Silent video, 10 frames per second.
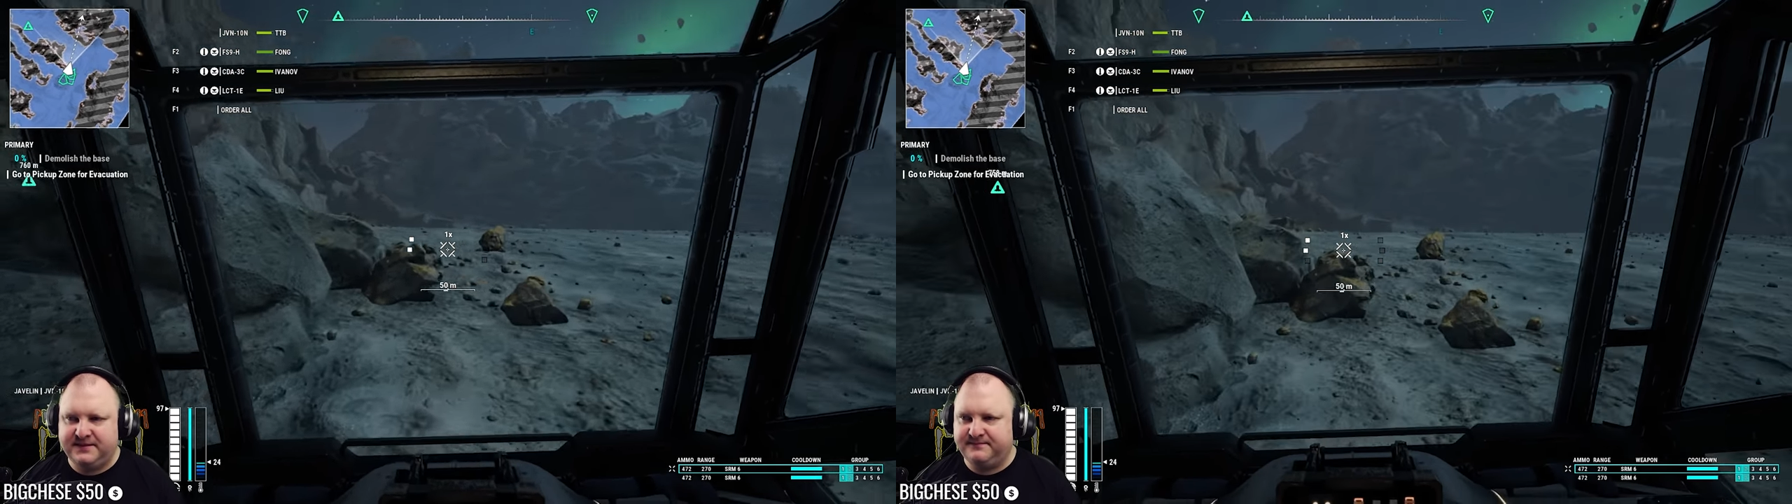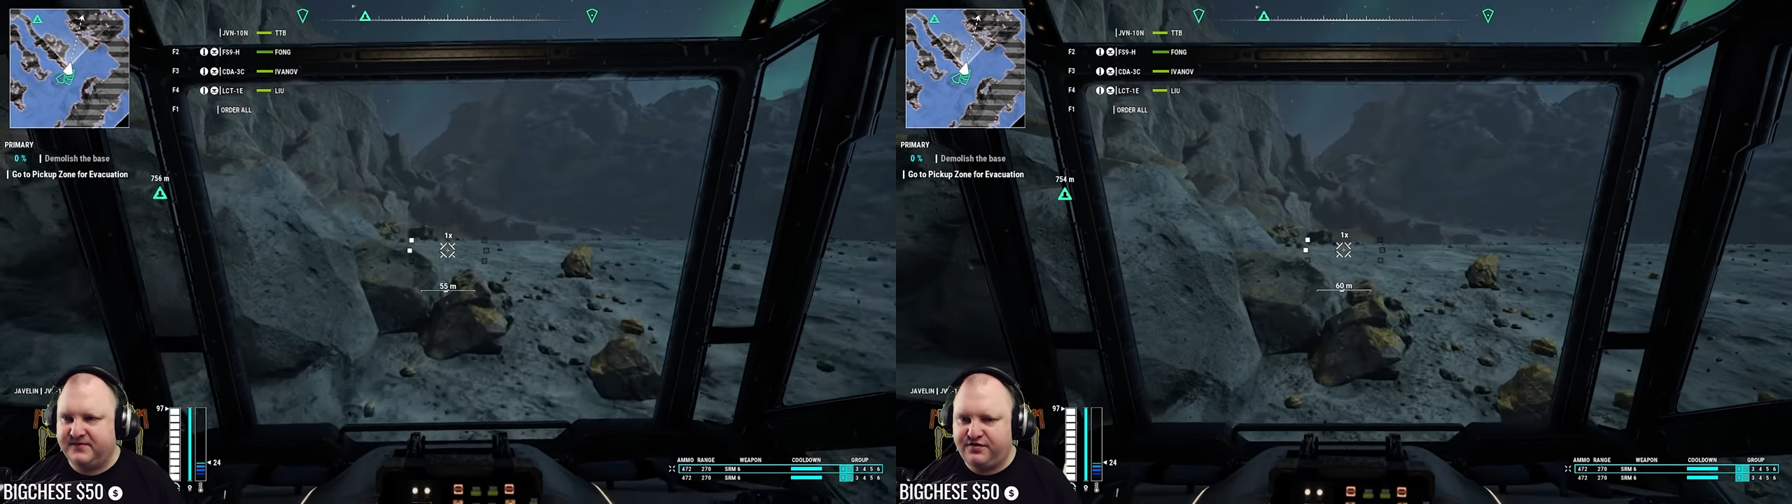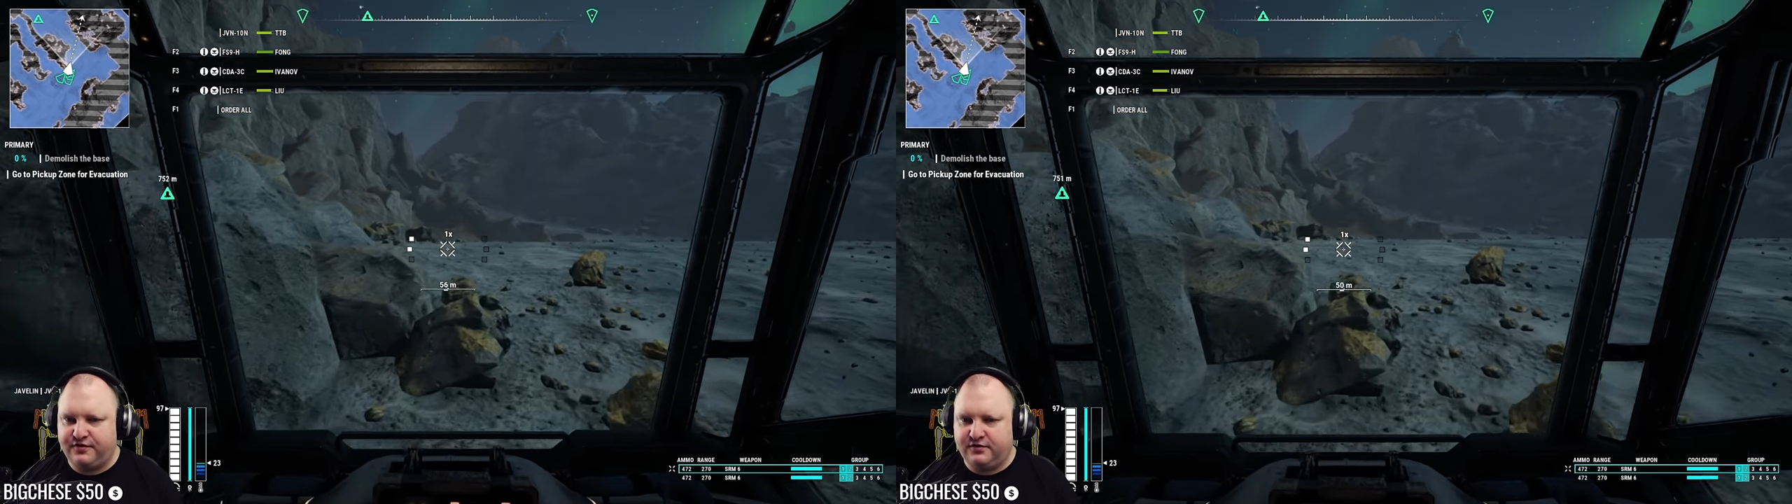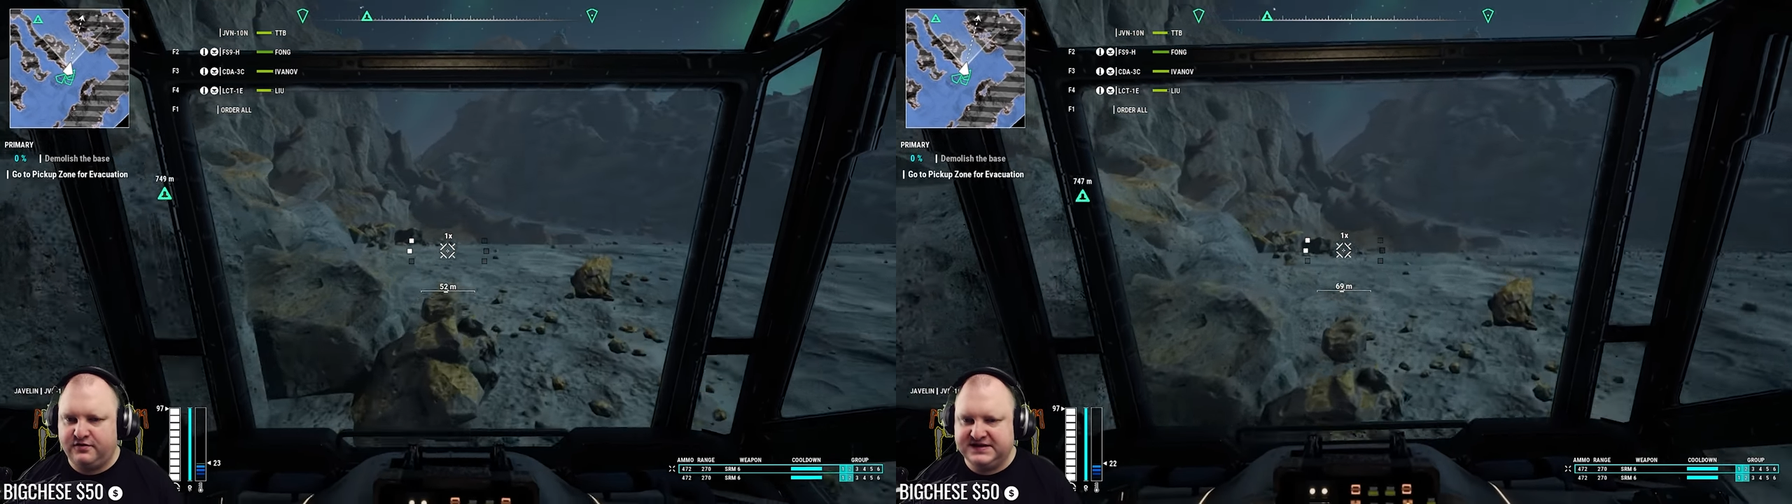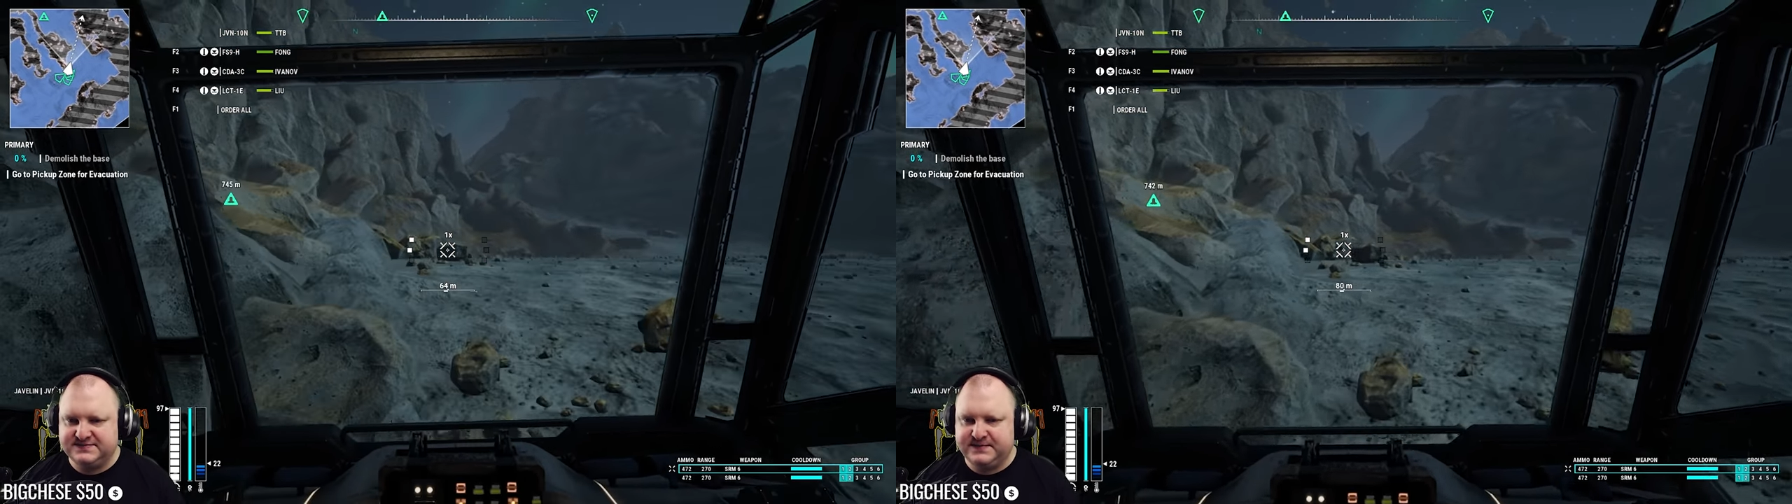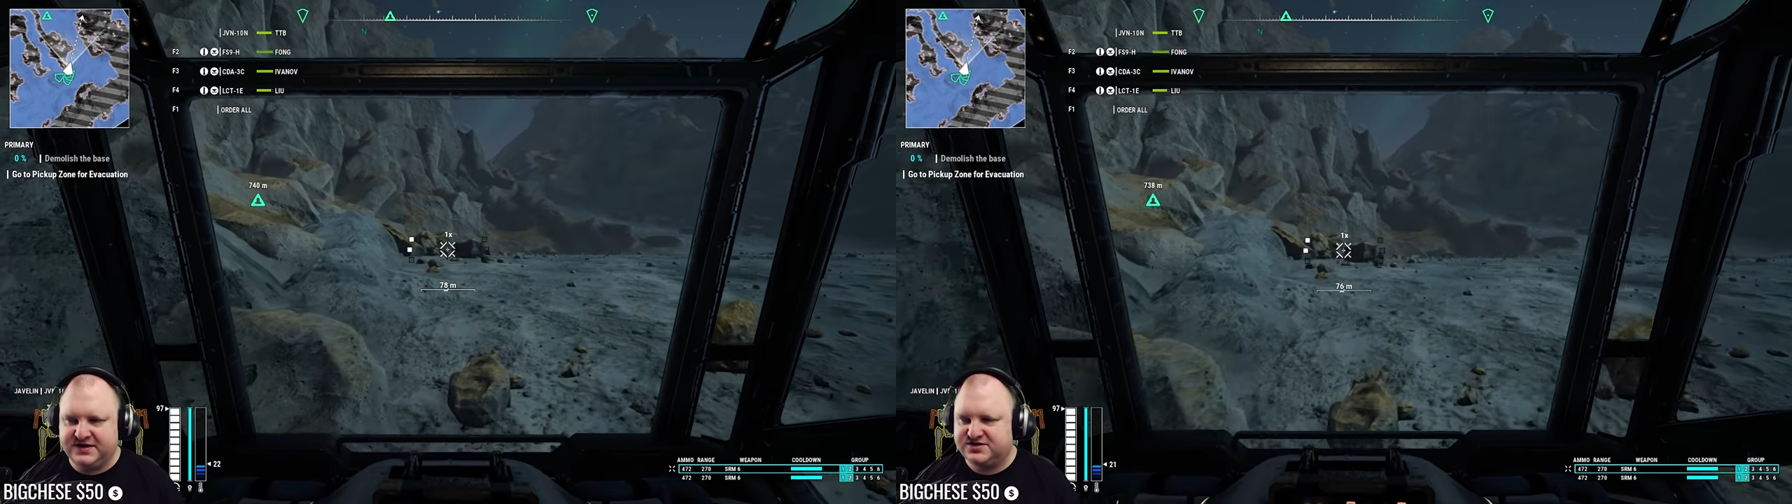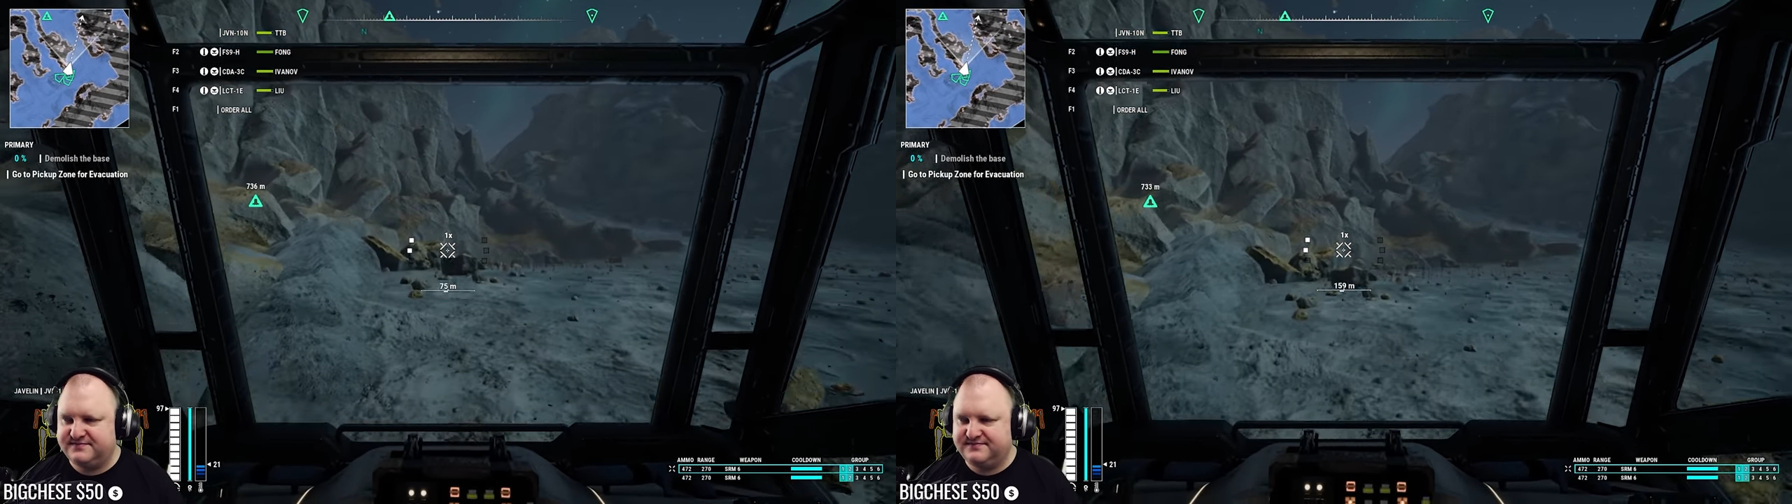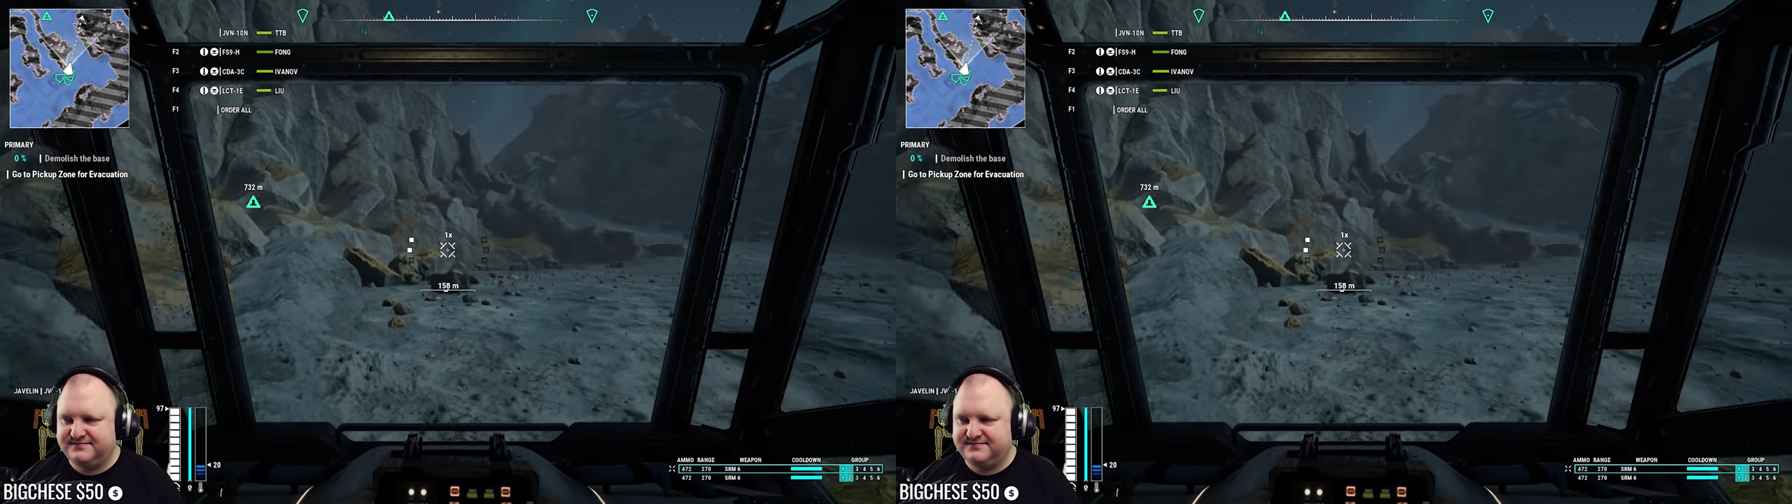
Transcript: Thoroughly smashed.